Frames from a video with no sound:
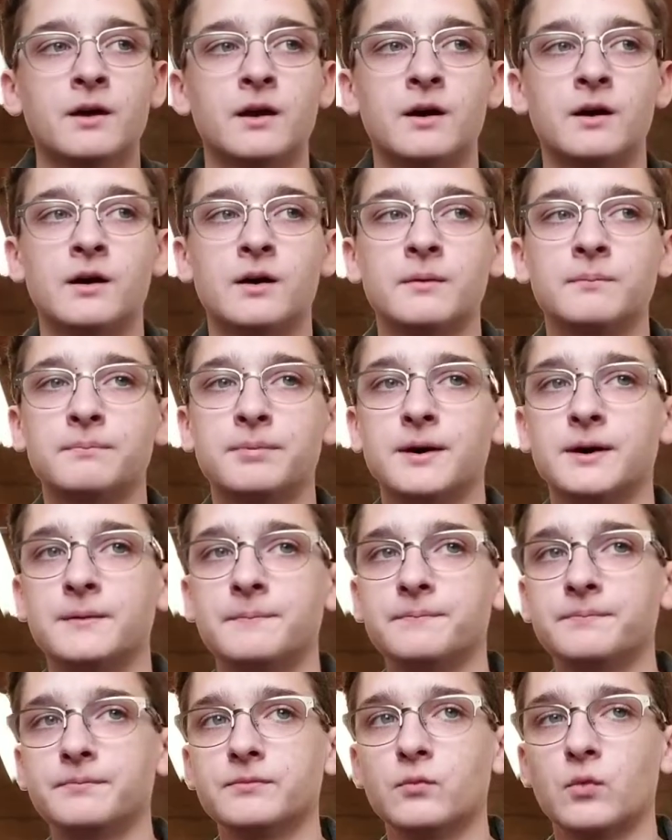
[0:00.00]

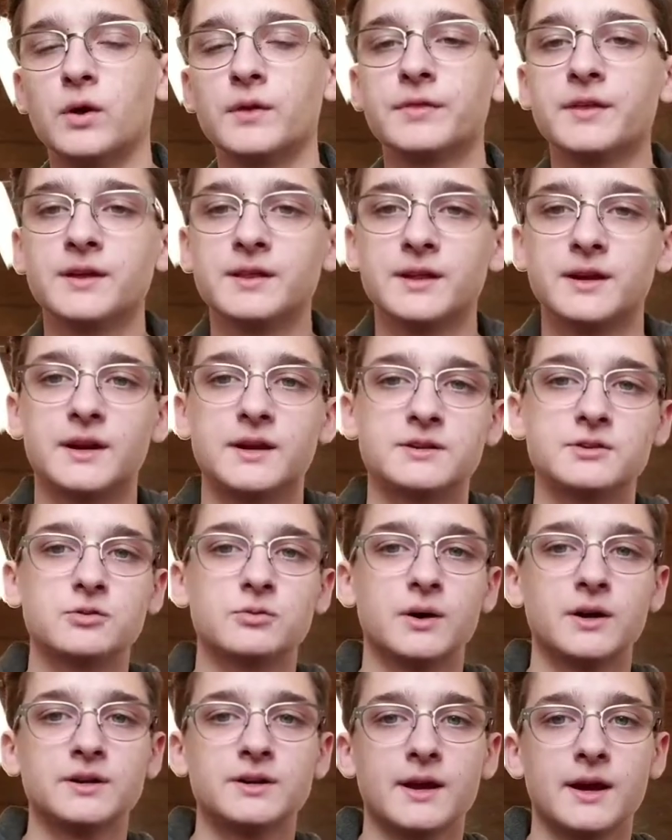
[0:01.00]
but one thing that I
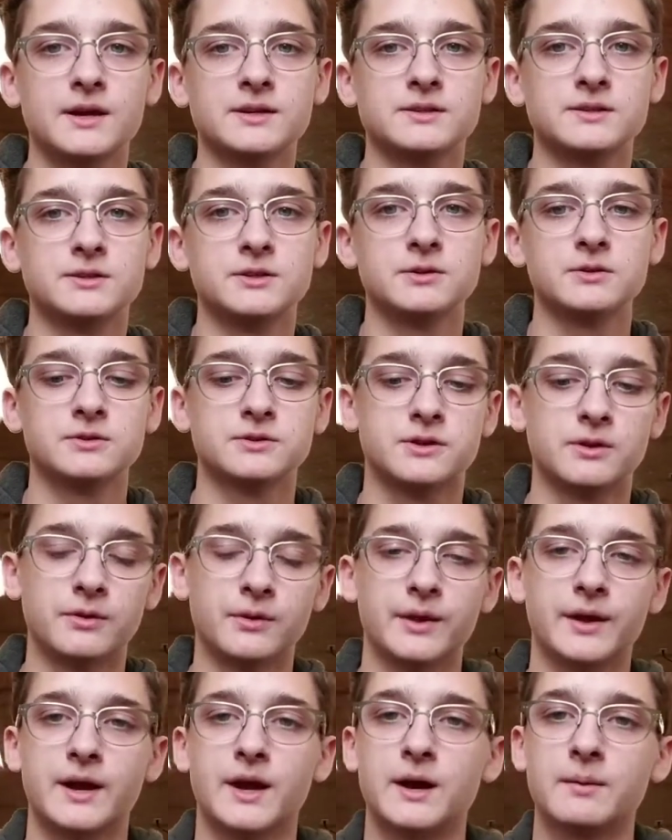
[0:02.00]
do want you guys to do is
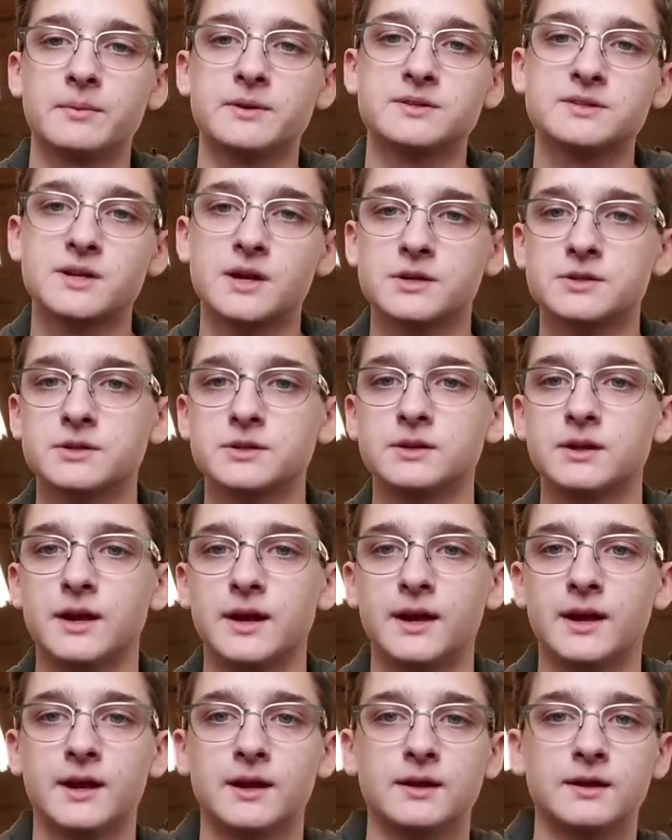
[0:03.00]
go in the comment section
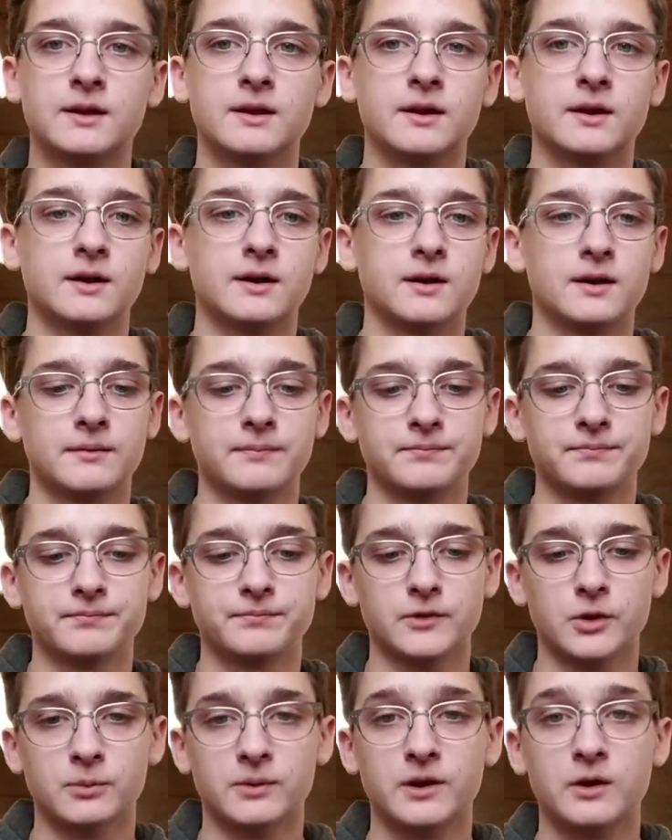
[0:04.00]
and
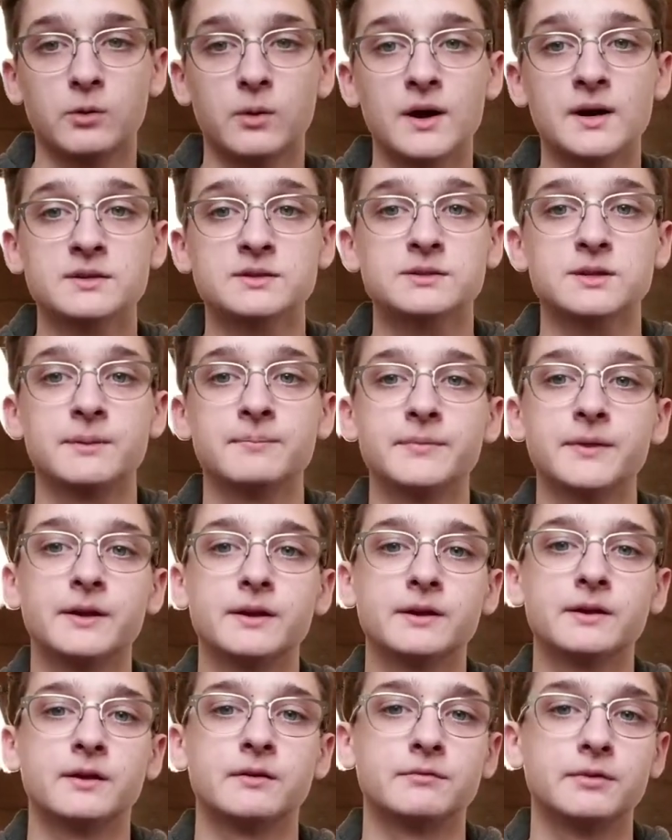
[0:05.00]
request
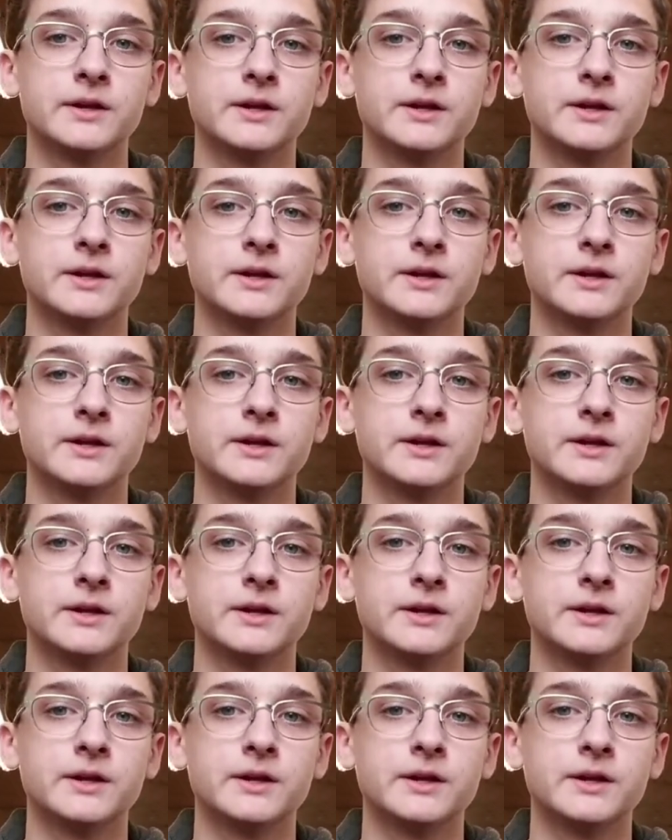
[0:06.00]
something, a